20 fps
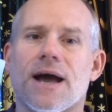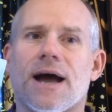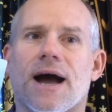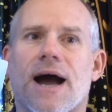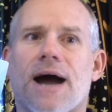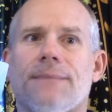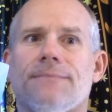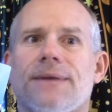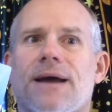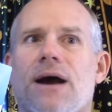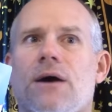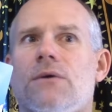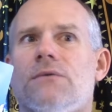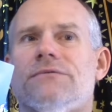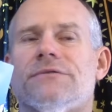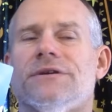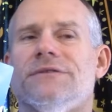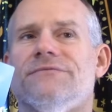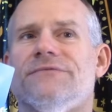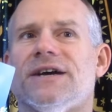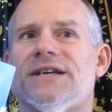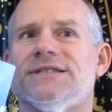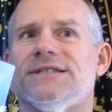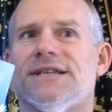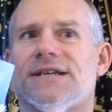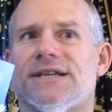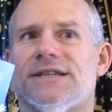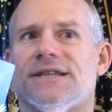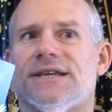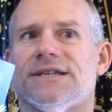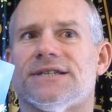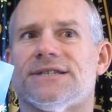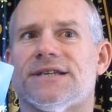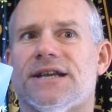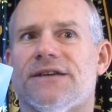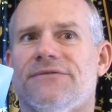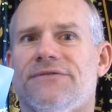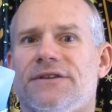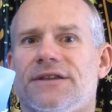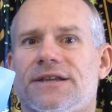I'm not over investing in this,
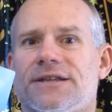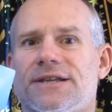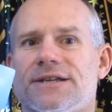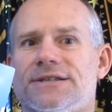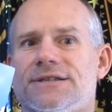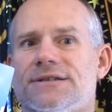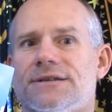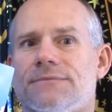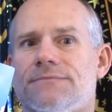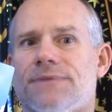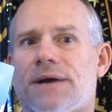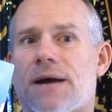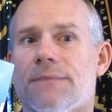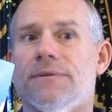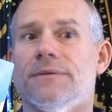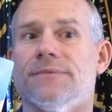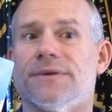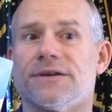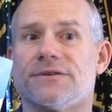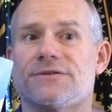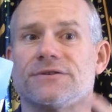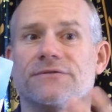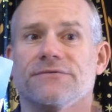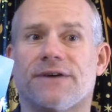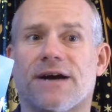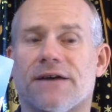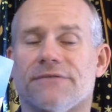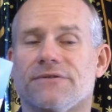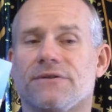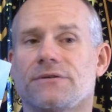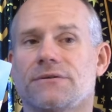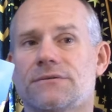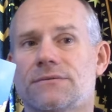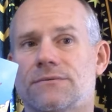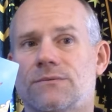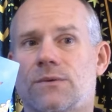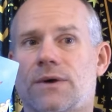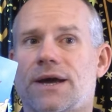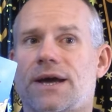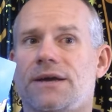and I feel like that's probably a survival
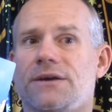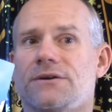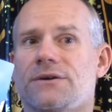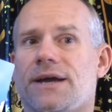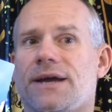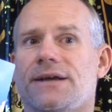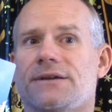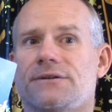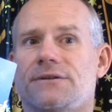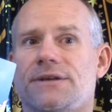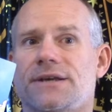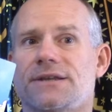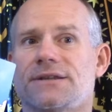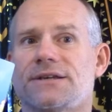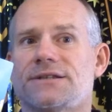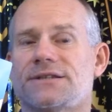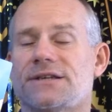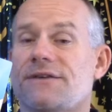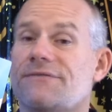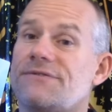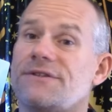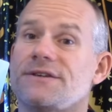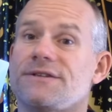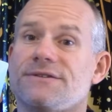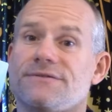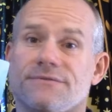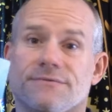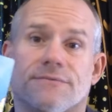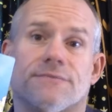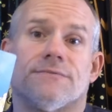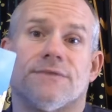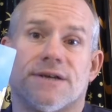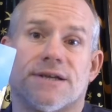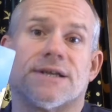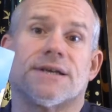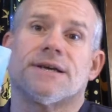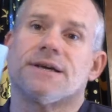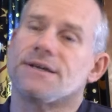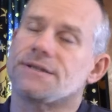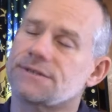way you're handling this. If this
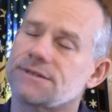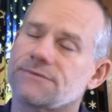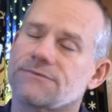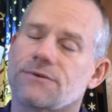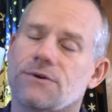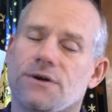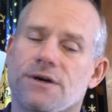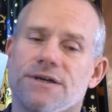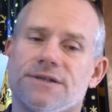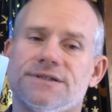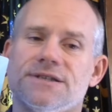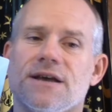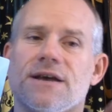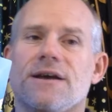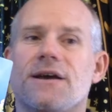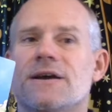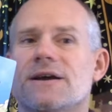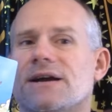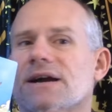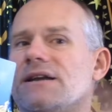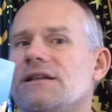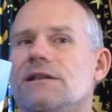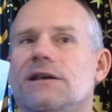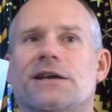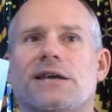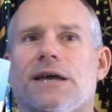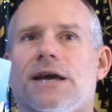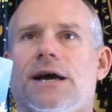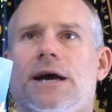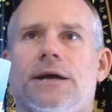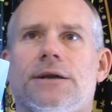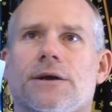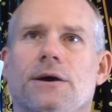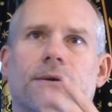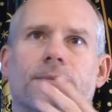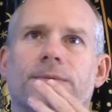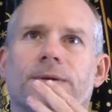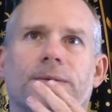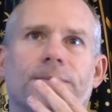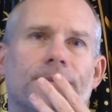reading hits, of course, kind of like, yeah,
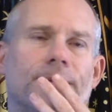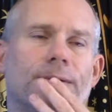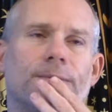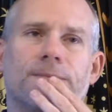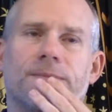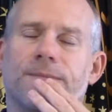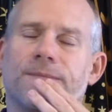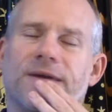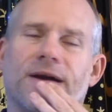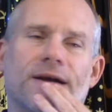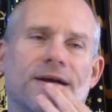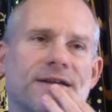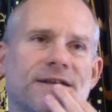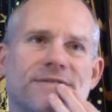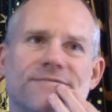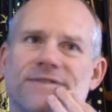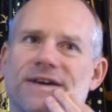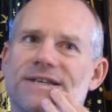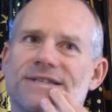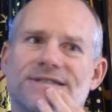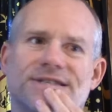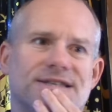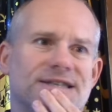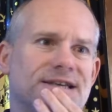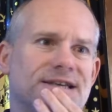no, no, no, I'm not going to invest in